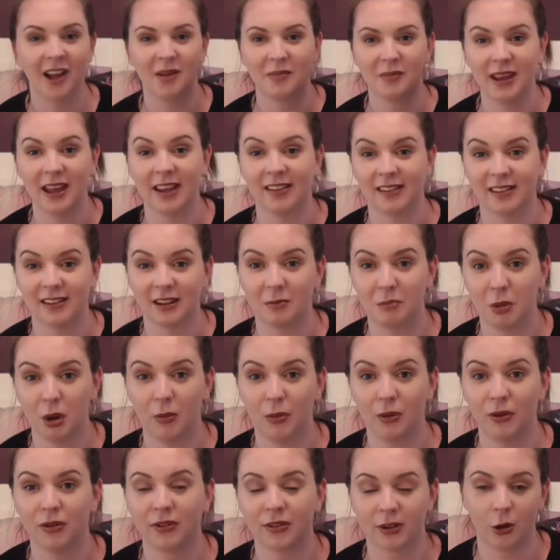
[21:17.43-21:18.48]
But yes,
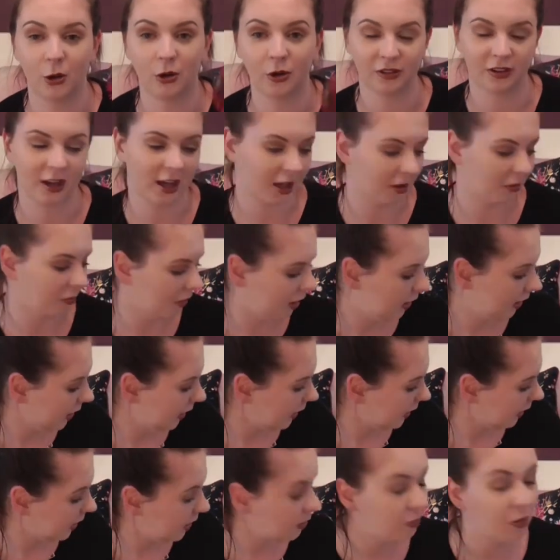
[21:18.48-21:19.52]
bobbles all time.
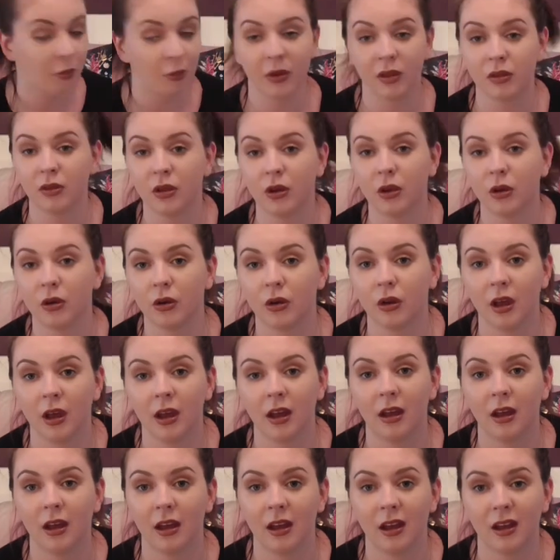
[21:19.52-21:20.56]
Keep them with you,
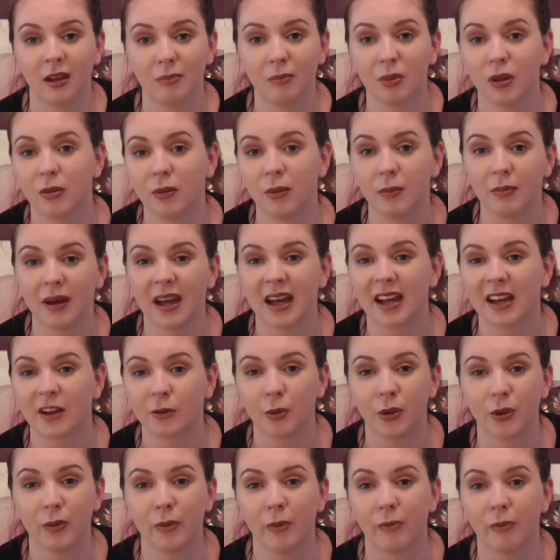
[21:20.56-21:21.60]
put them in bags,
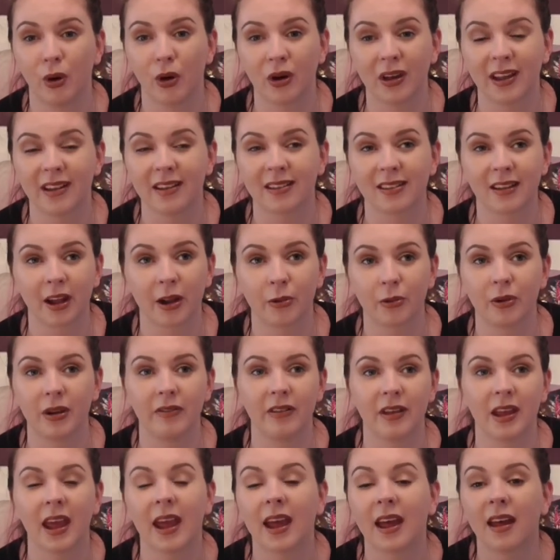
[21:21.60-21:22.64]
put them in pockets, I don't
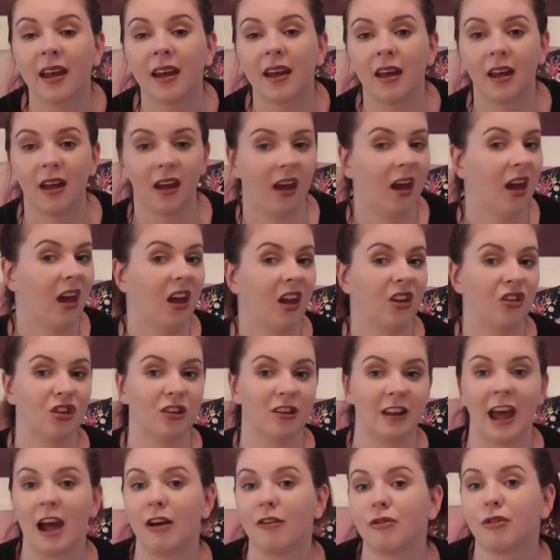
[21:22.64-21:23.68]
even care.
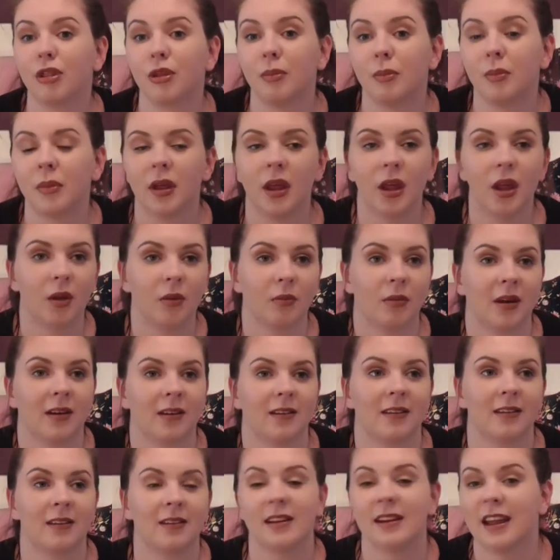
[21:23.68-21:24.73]
Just have them
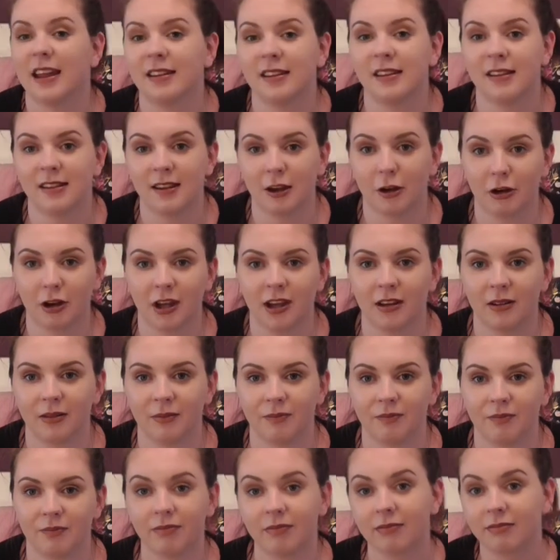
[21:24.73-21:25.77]
because it's necessary.
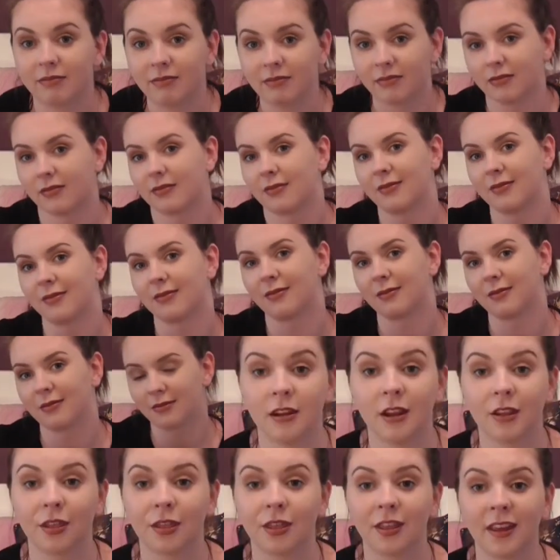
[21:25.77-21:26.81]

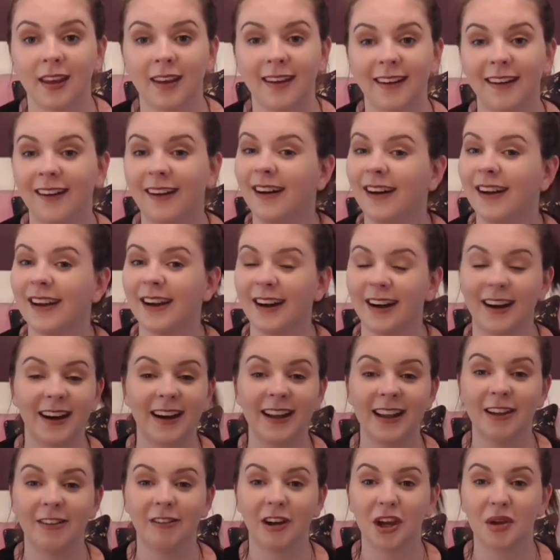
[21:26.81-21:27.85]
Another thing I
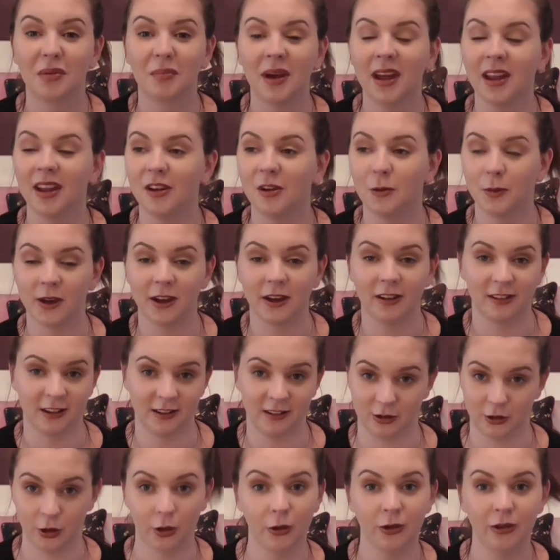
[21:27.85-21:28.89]
highly recommend because
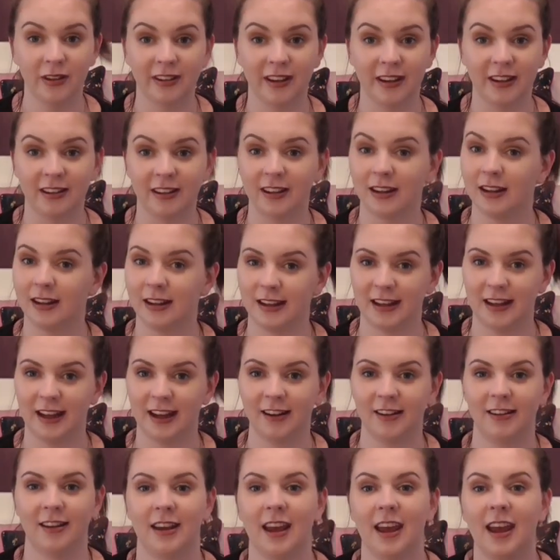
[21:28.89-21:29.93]
it's cold season
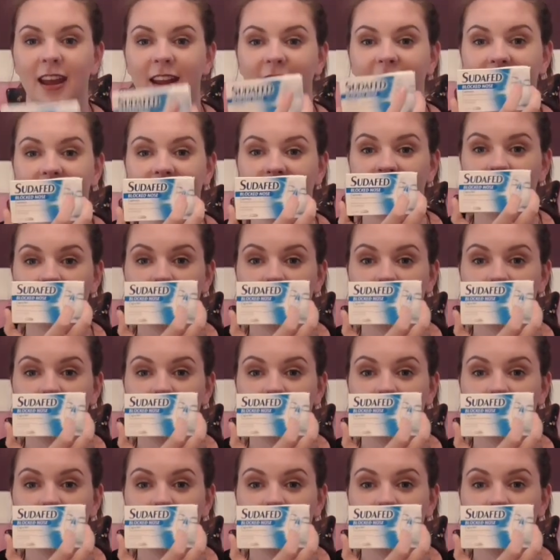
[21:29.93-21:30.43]
yet again,